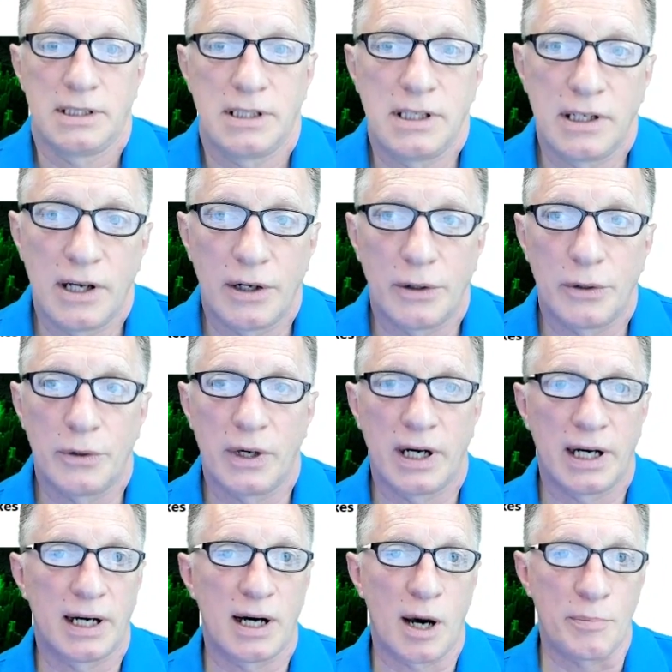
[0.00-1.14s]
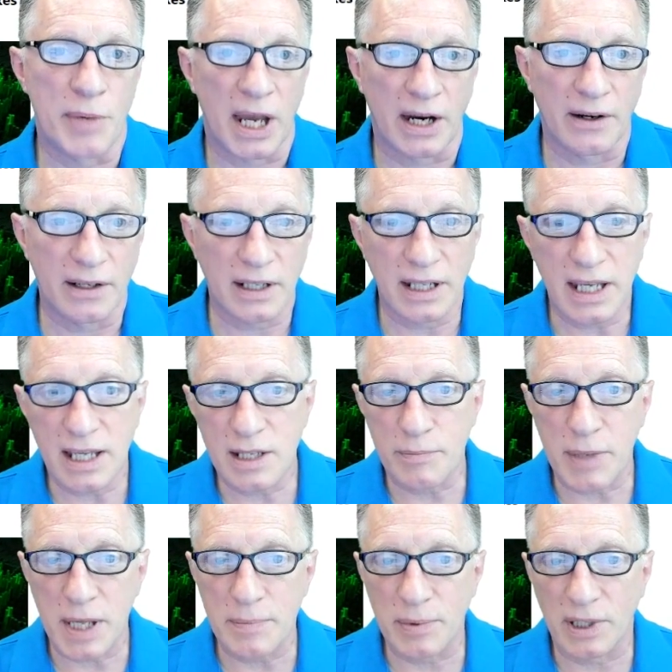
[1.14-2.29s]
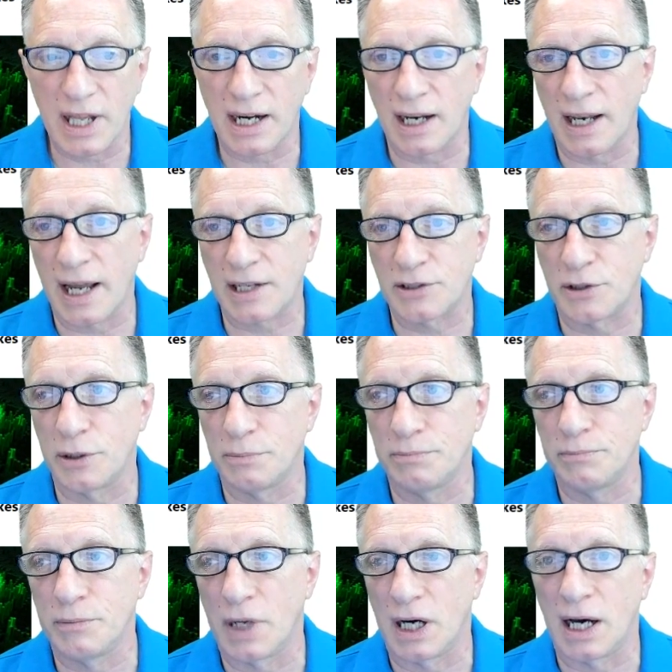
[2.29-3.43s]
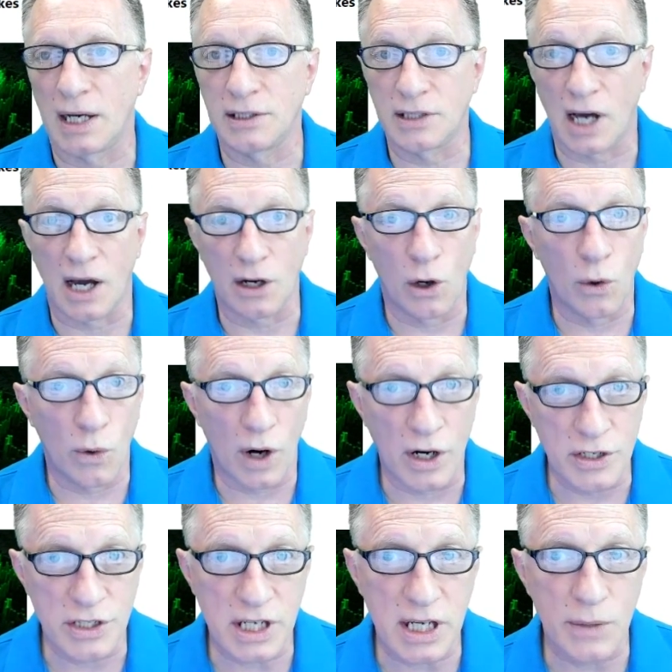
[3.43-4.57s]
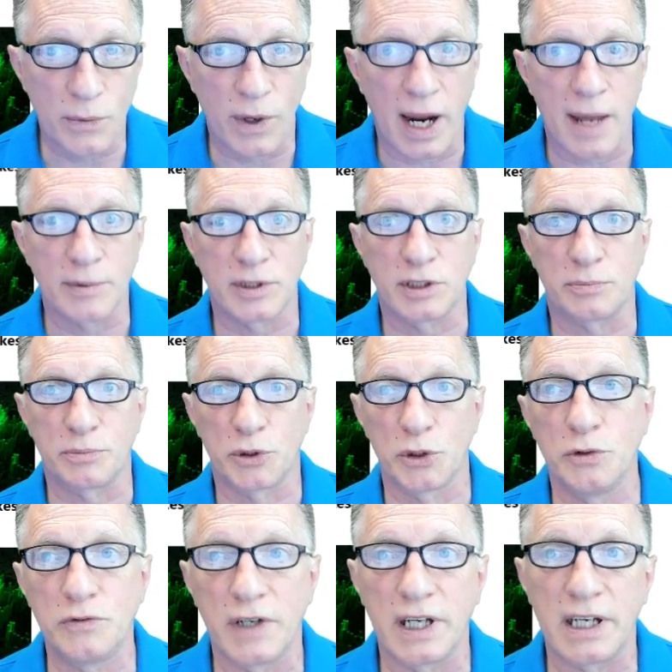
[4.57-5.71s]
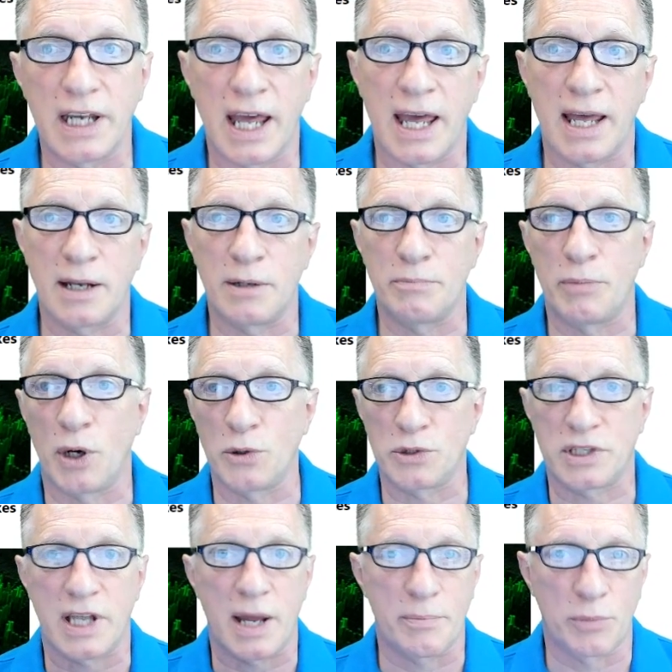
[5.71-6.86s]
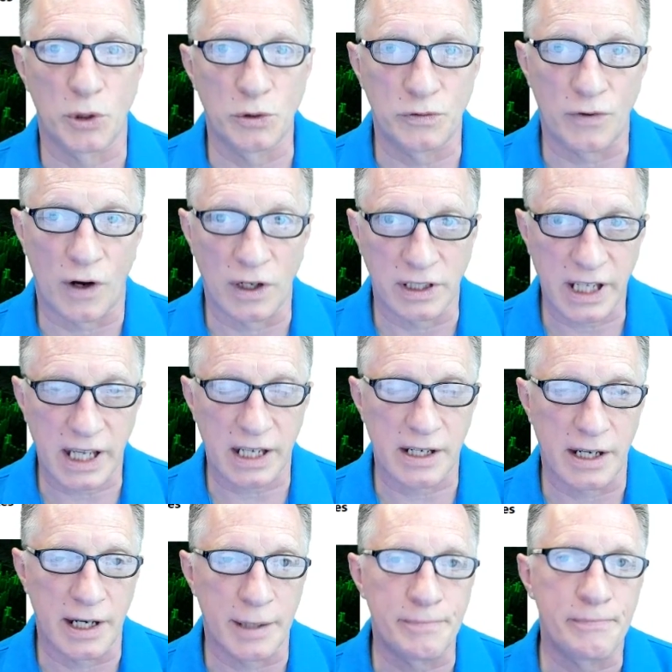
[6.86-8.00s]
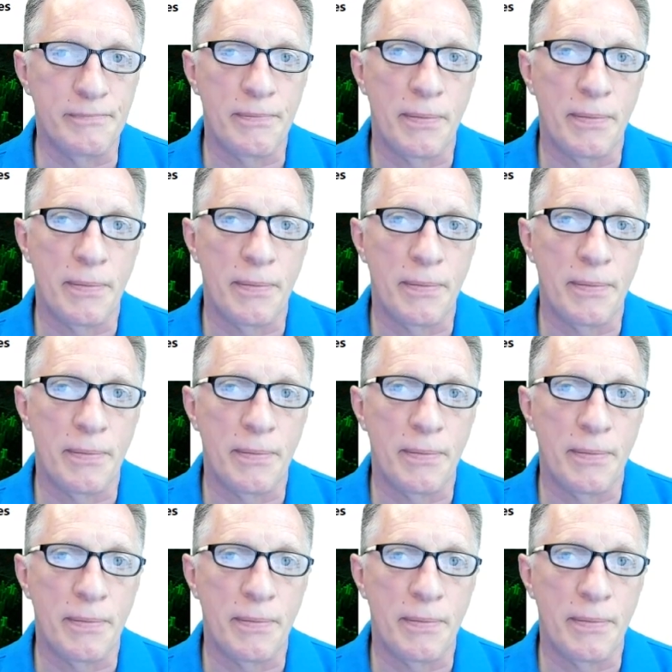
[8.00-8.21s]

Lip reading: apparently the people at electrum.org were able to prove it and post that proof on GitHub.